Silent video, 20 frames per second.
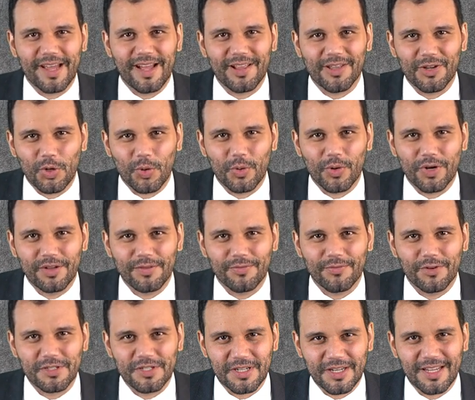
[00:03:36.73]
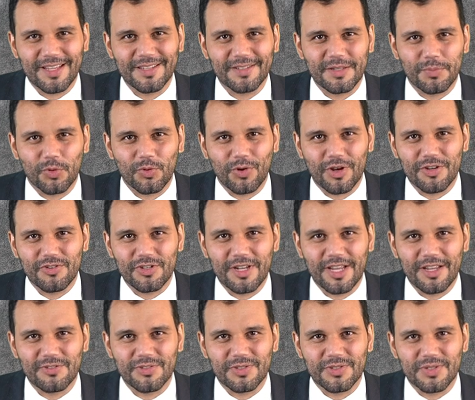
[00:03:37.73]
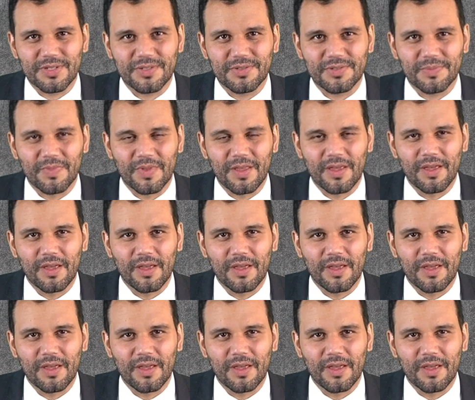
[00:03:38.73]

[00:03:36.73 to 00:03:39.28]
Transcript: allegory for today's immigration agencies.